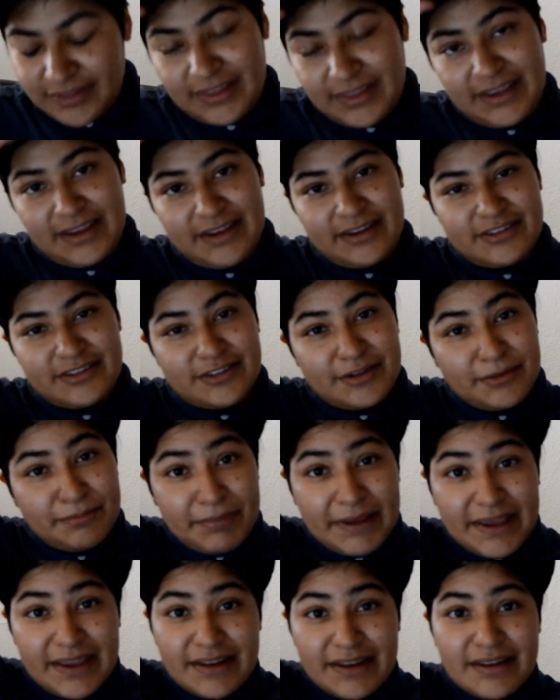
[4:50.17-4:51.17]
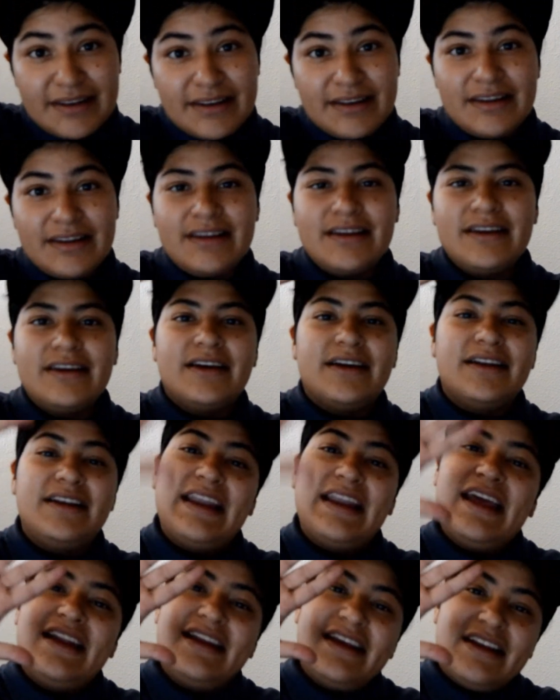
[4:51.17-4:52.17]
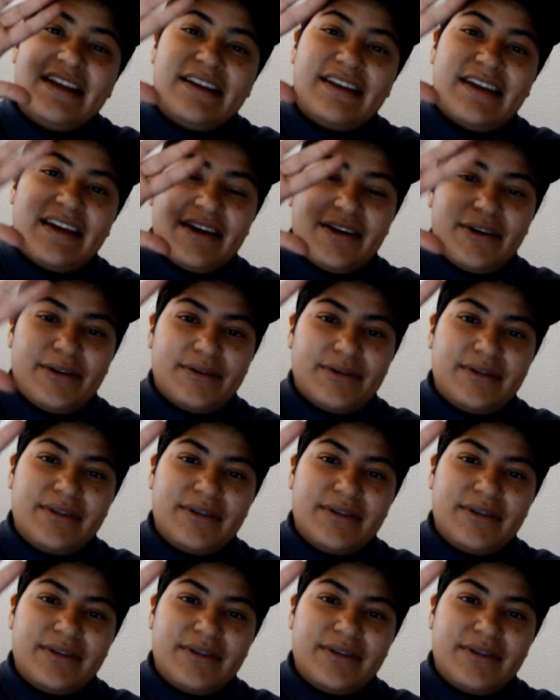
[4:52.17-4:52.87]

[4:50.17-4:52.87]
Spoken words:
things to pin netting down